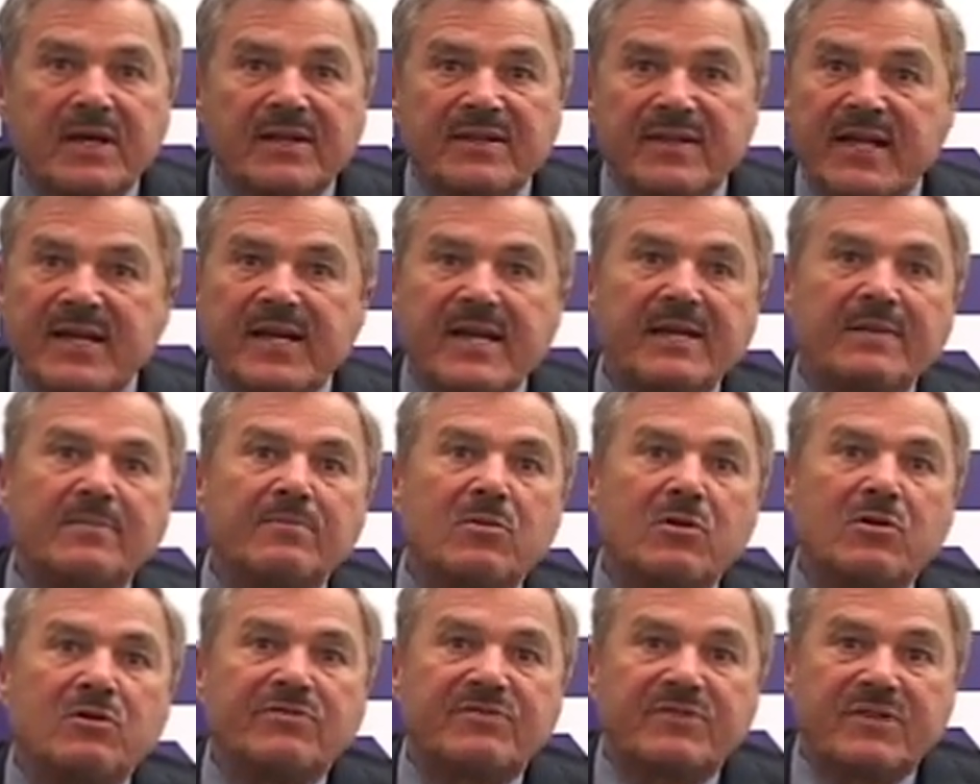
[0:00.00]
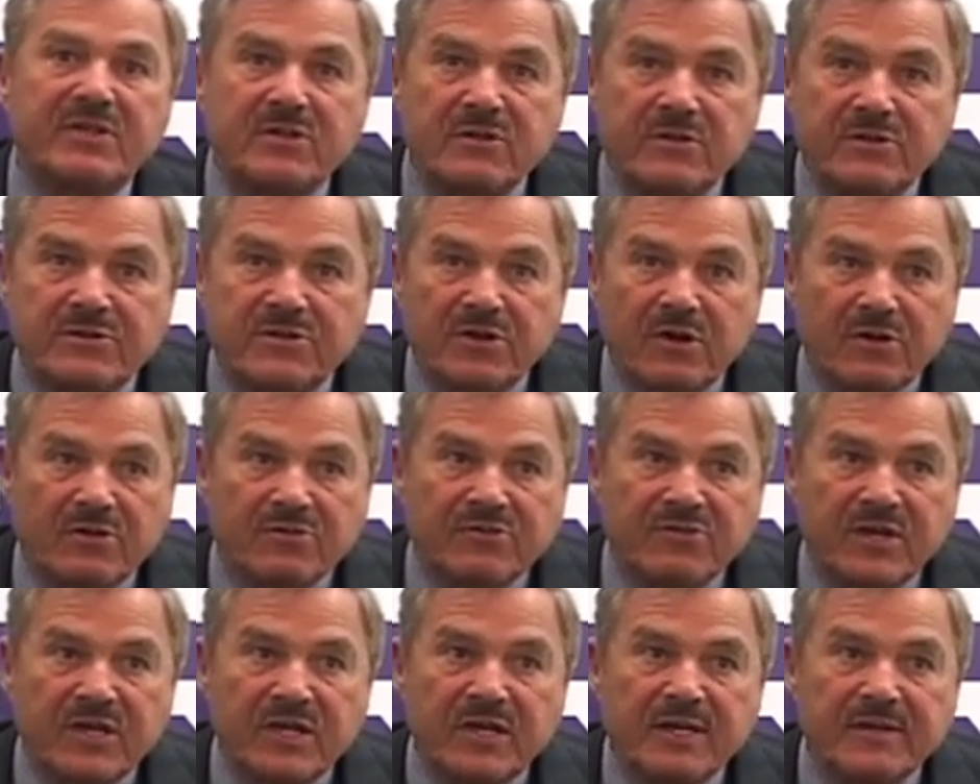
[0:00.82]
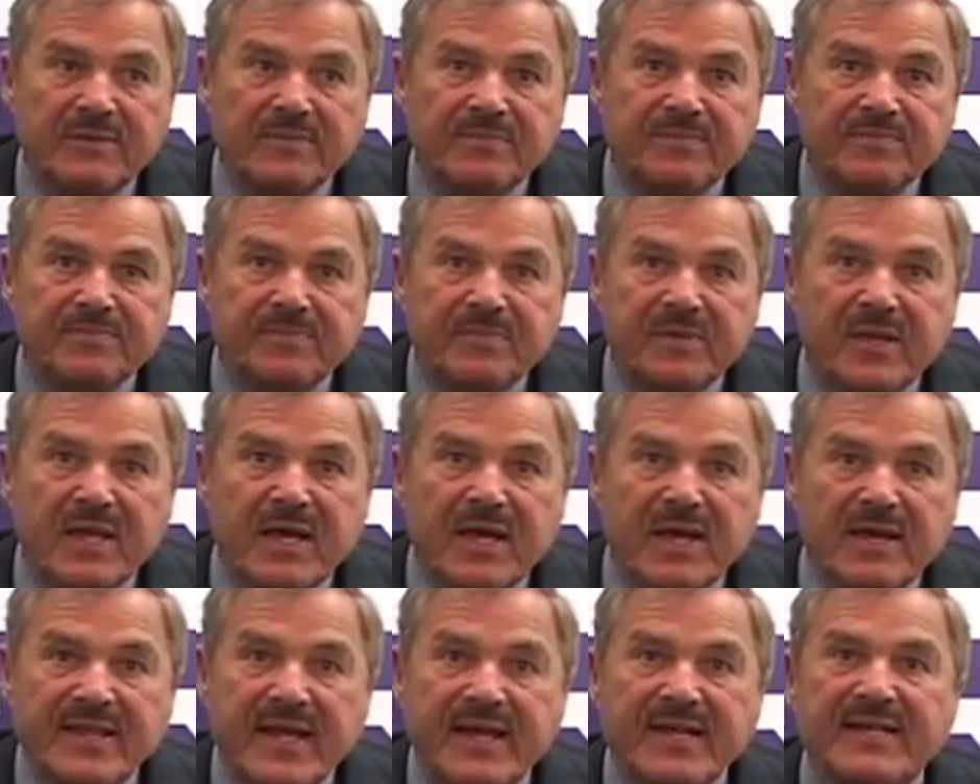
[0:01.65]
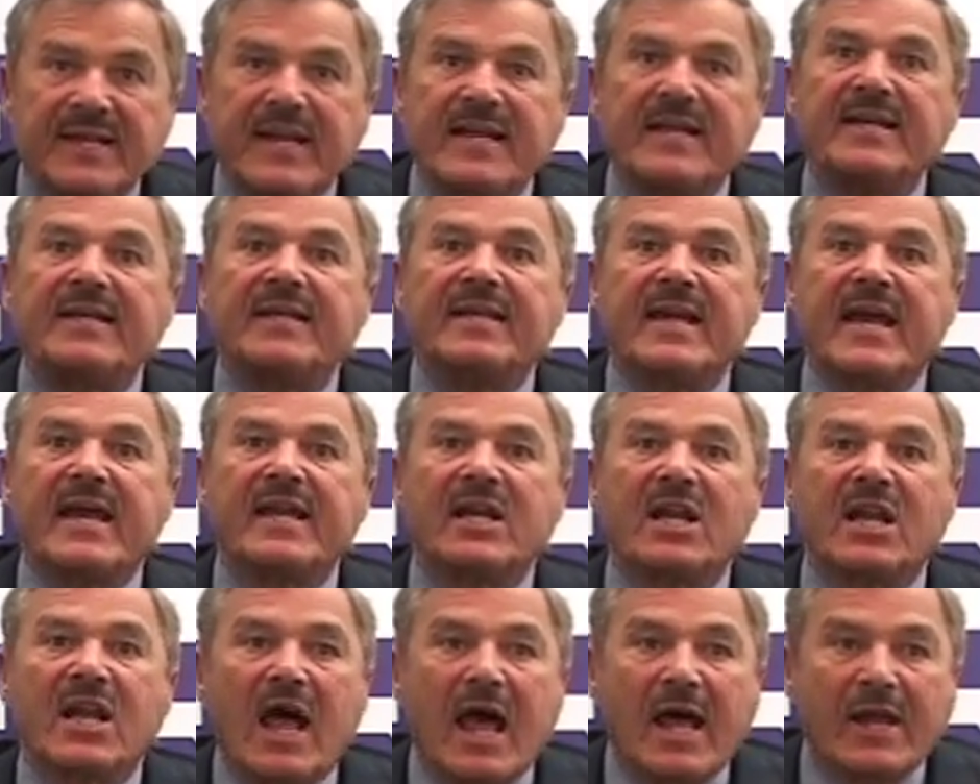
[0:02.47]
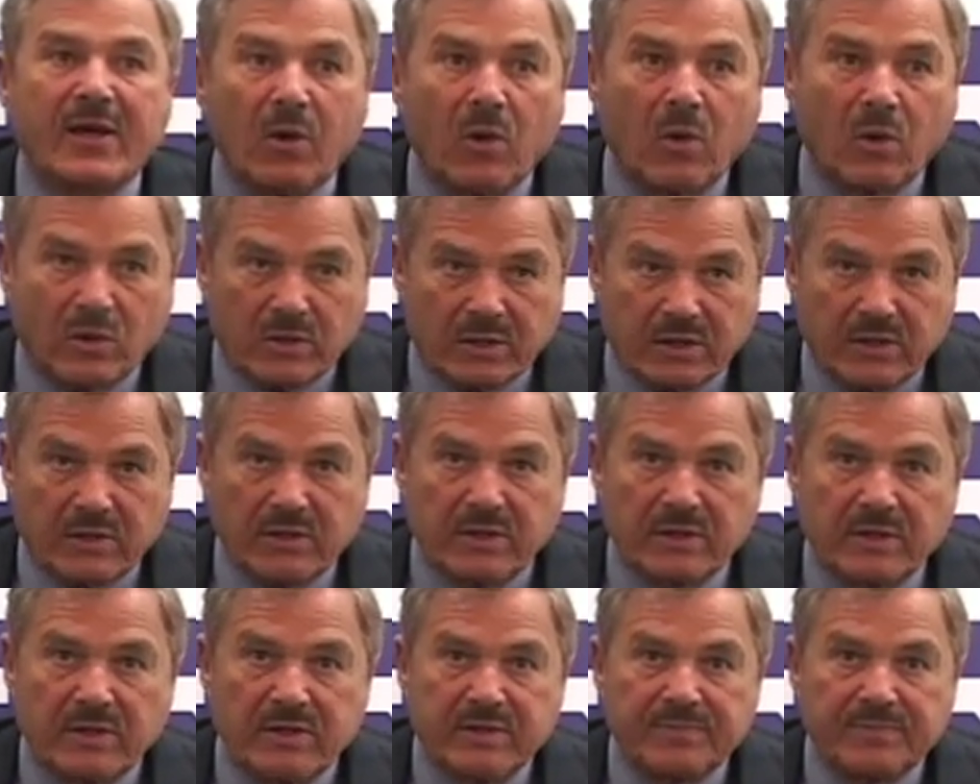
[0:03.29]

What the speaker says: They didn't move to New Jersey. They didn't get a lot older.